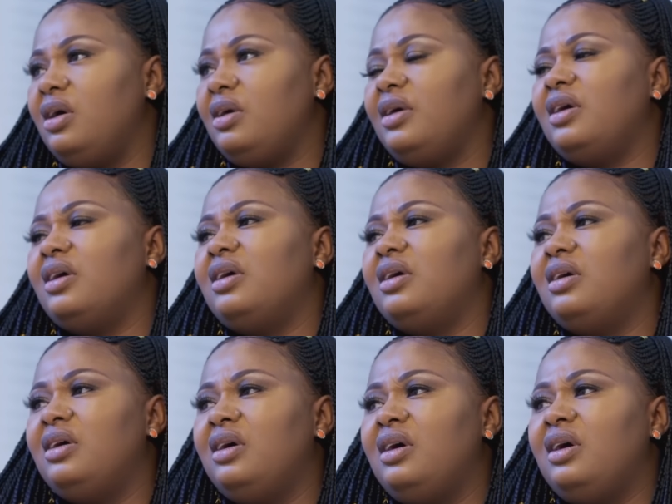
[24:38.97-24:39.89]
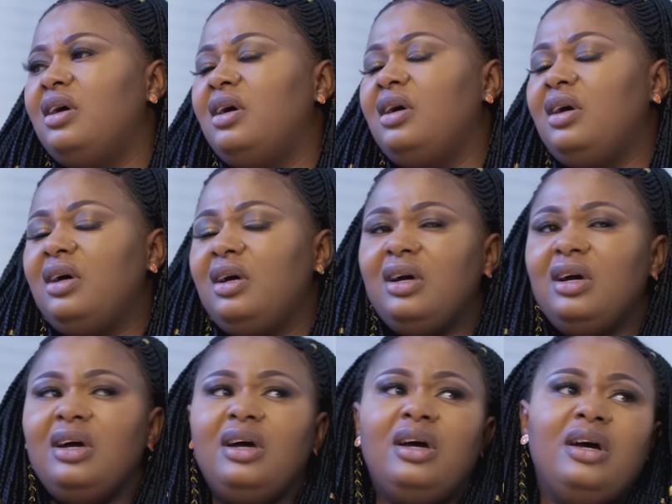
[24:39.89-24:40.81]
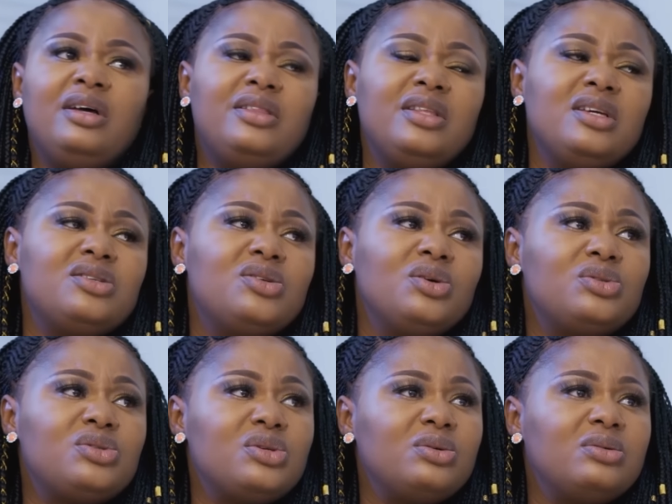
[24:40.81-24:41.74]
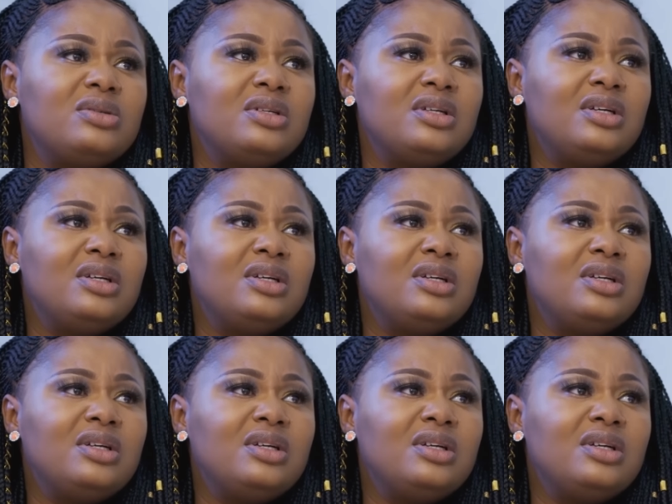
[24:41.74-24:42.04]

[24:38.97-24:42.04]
Yeah. I think so too.